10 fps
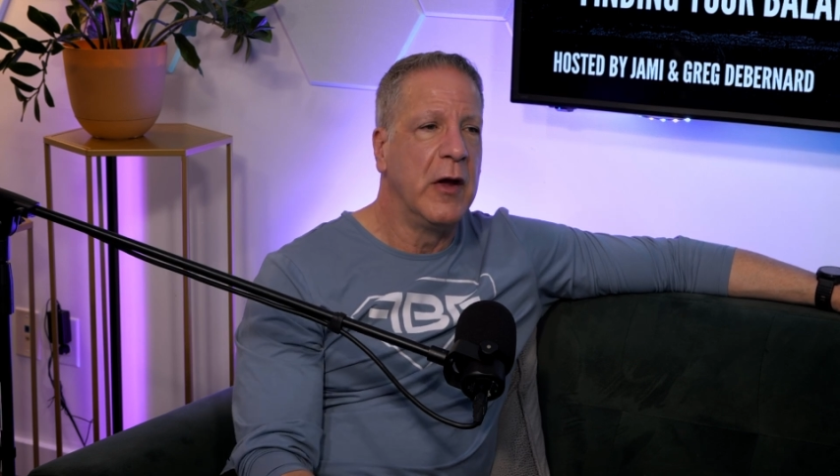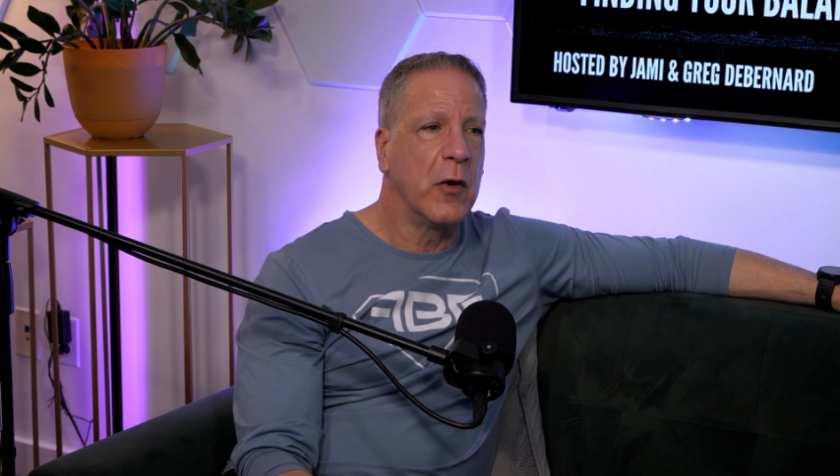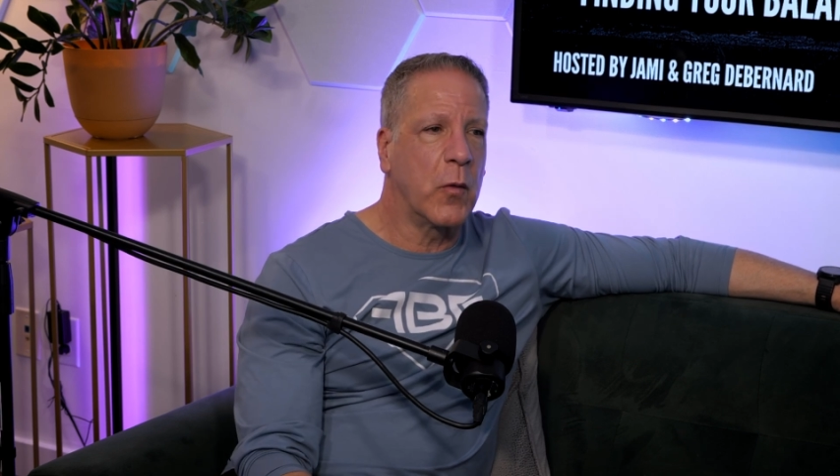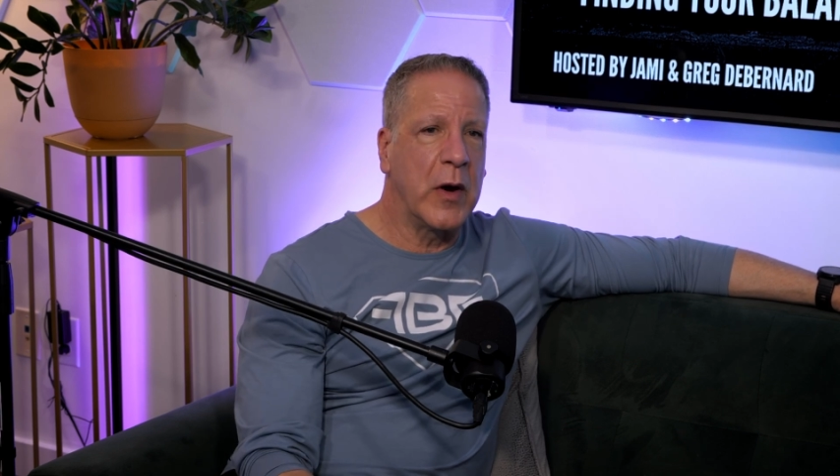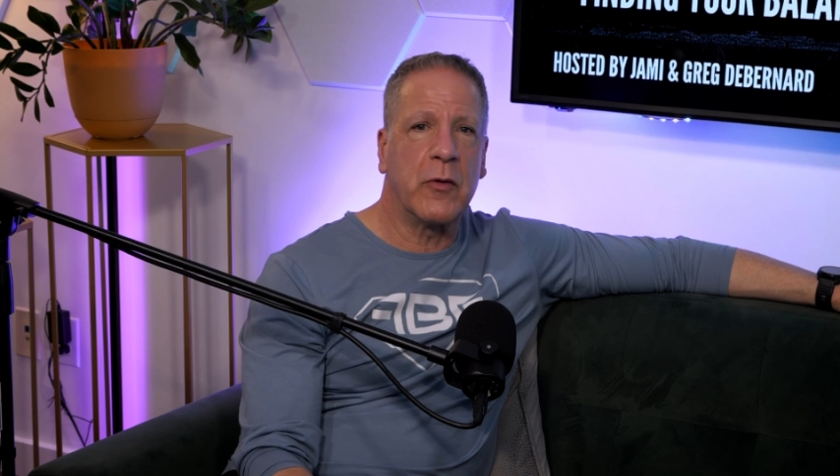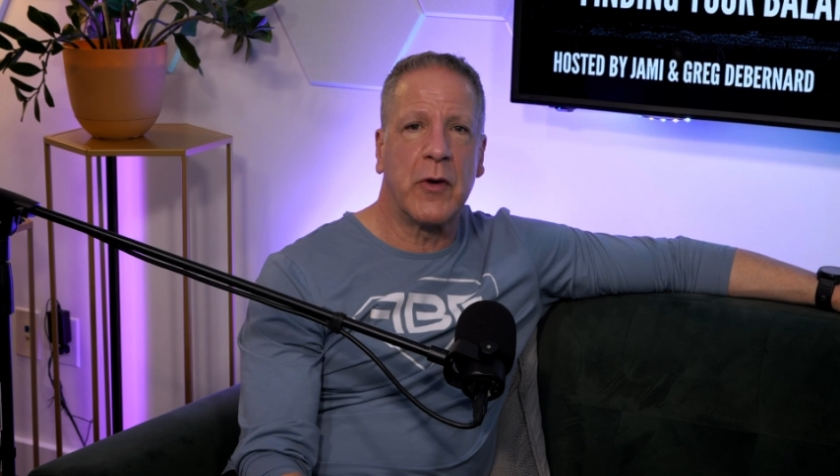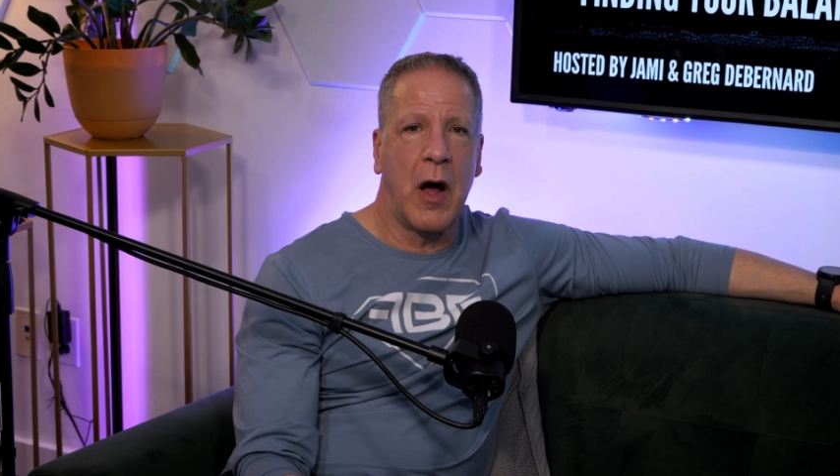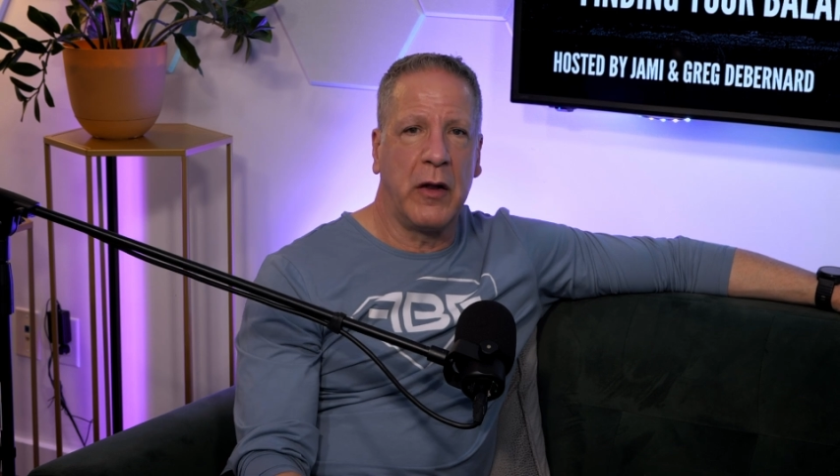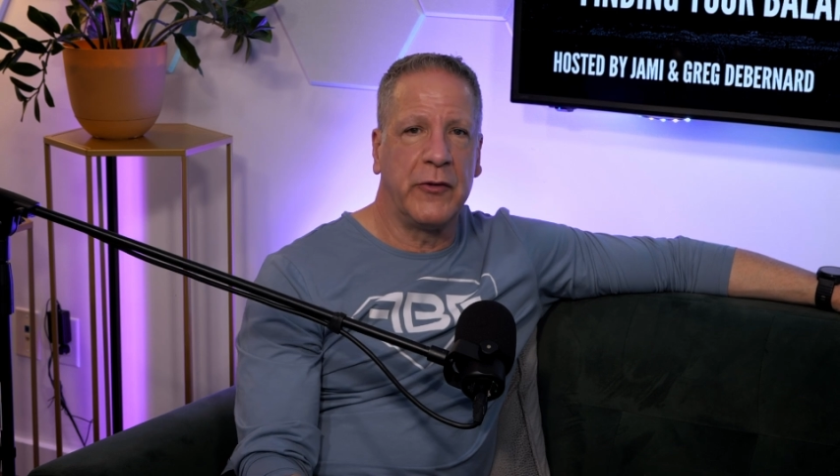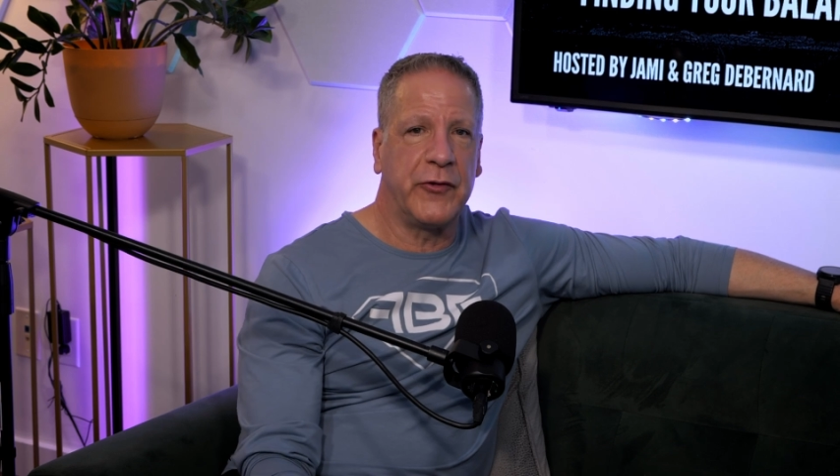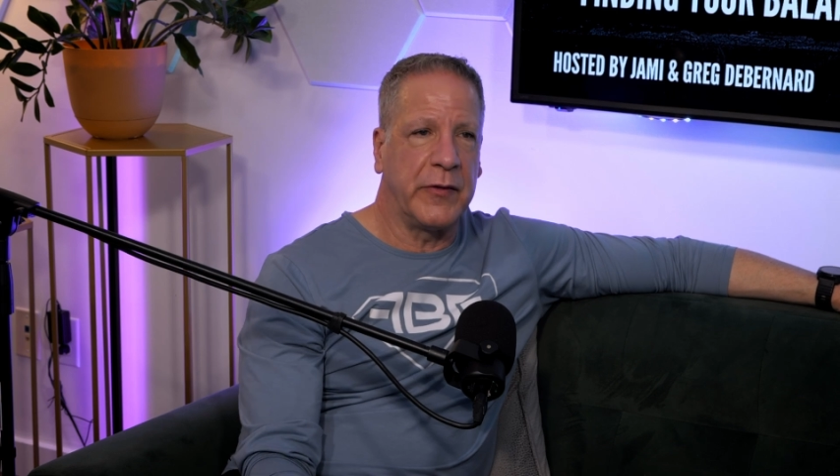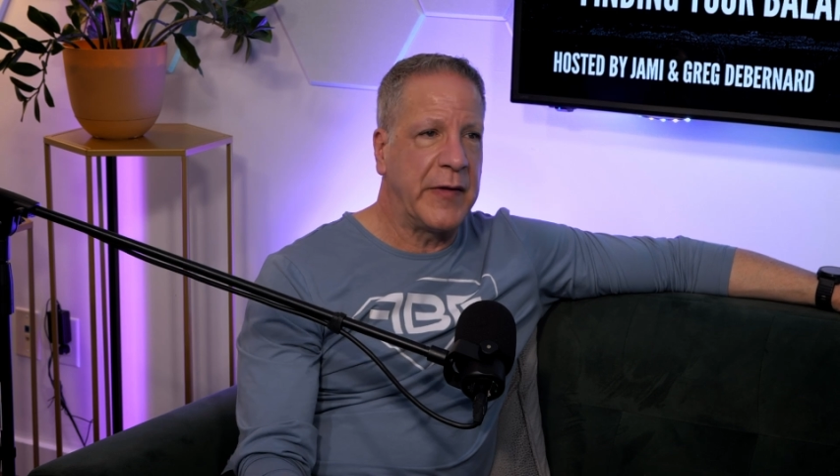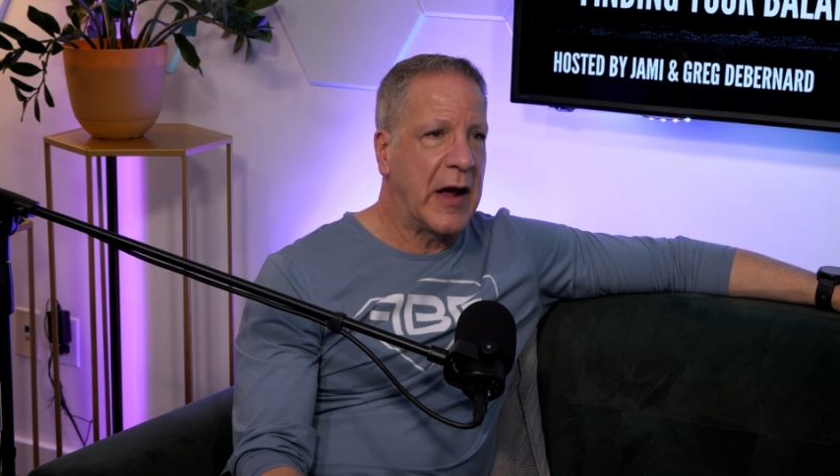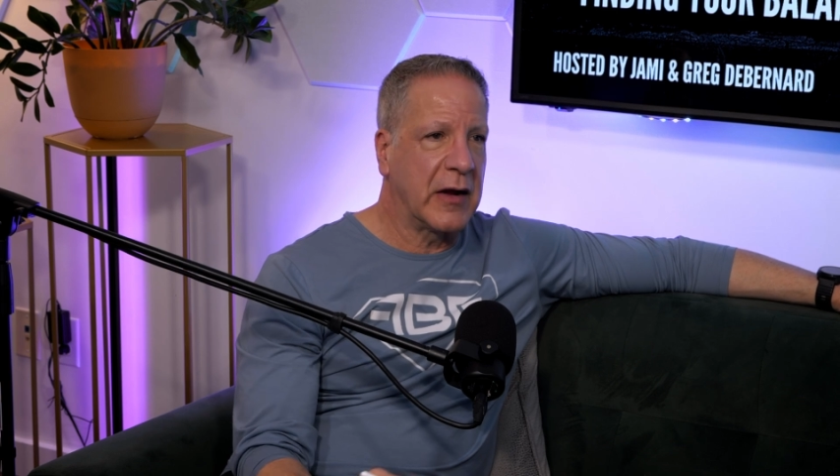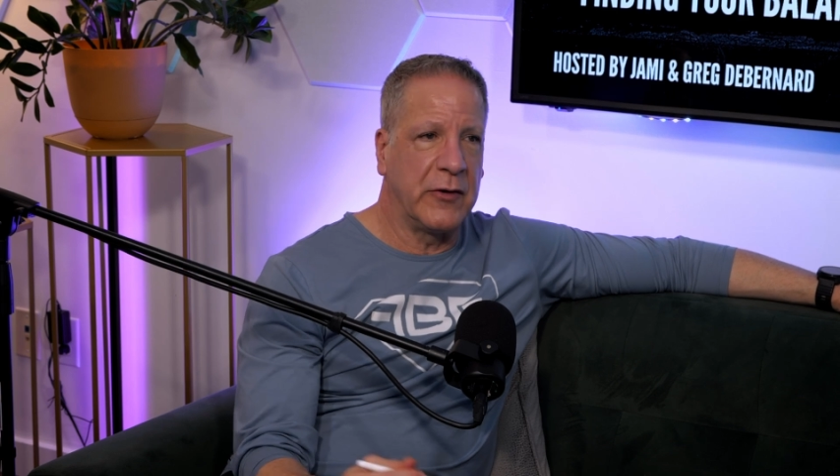greater knowledge, and
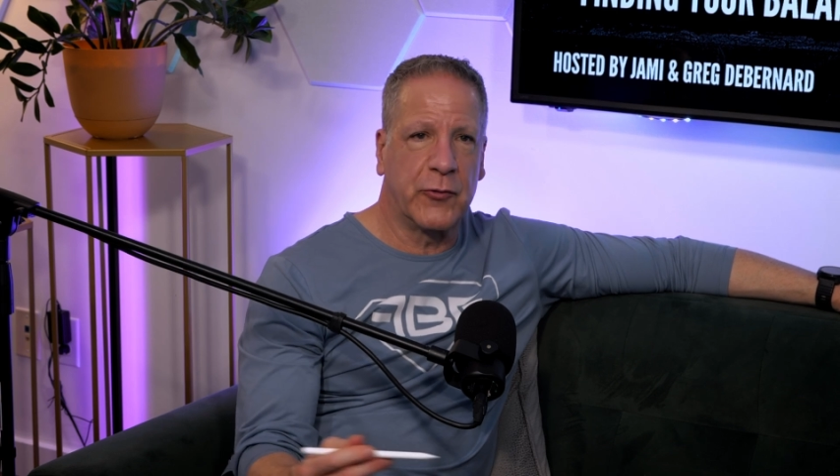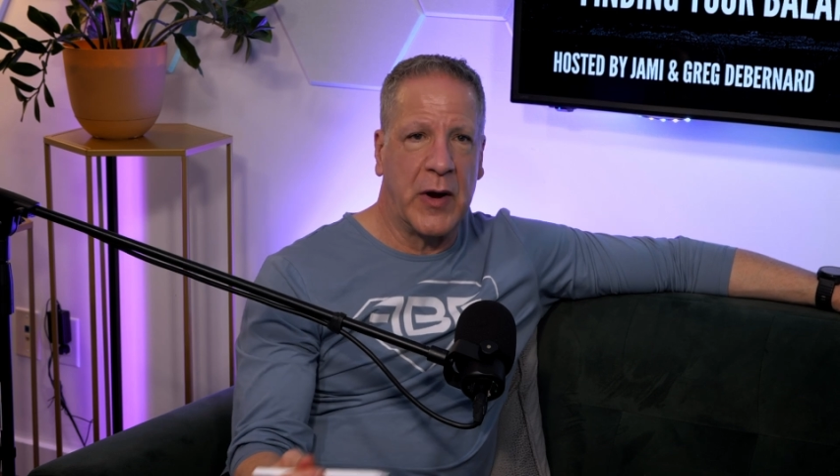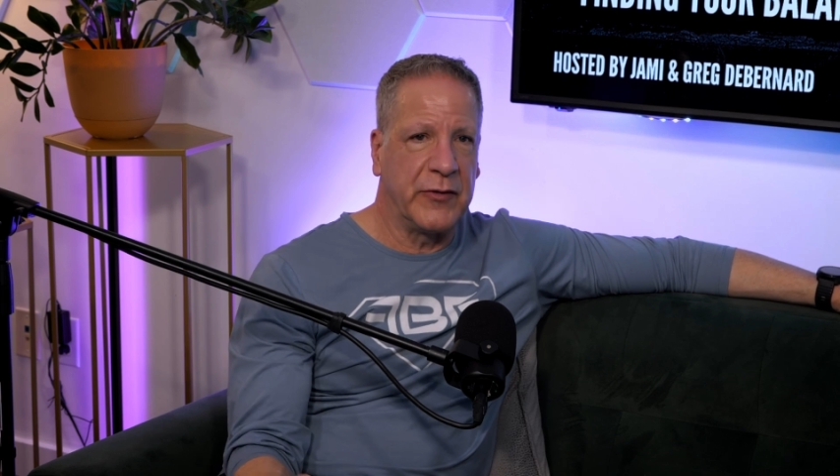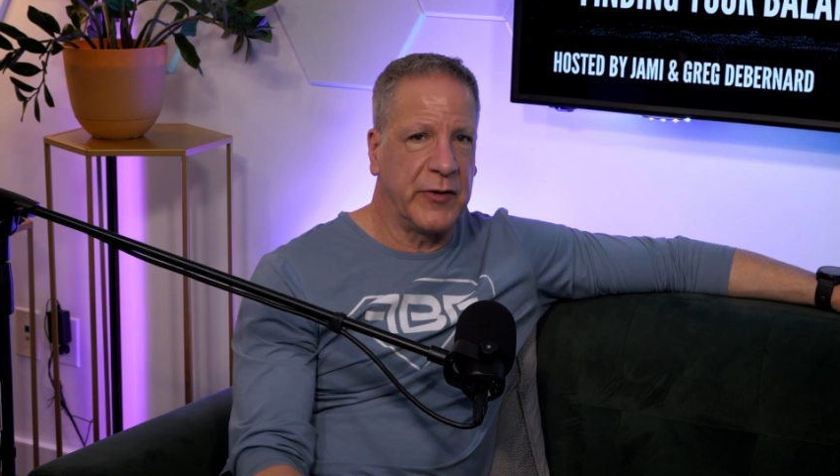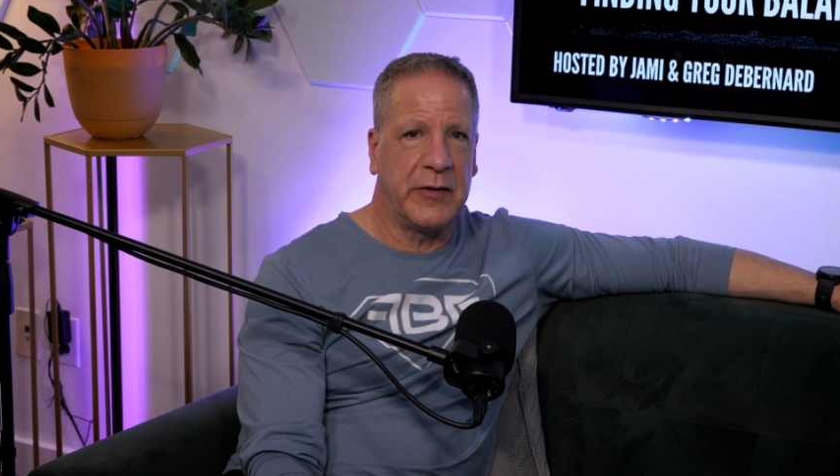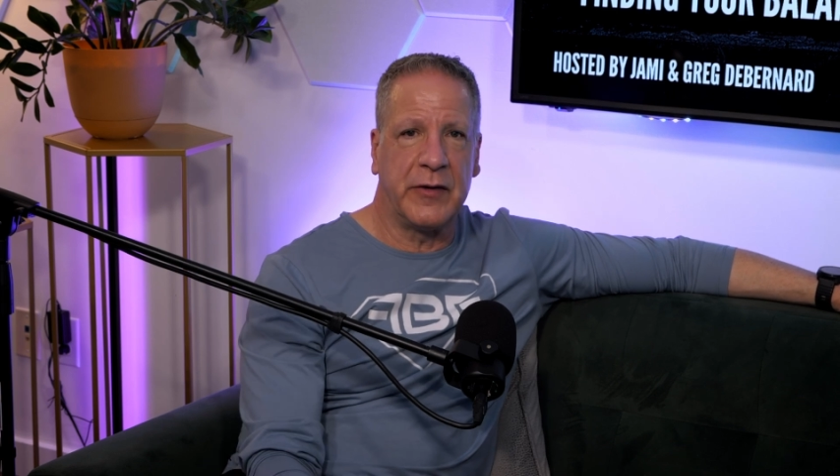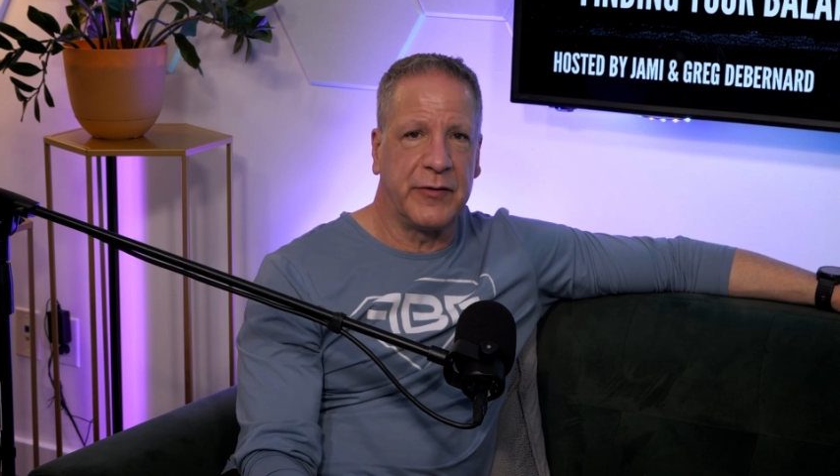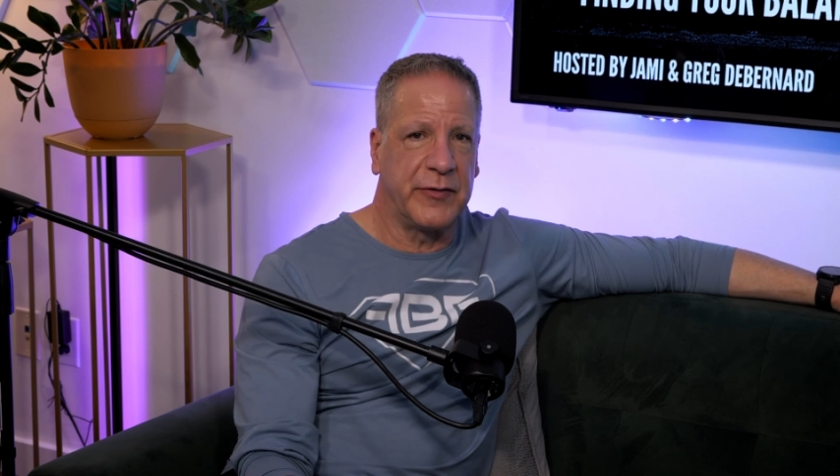that can translate into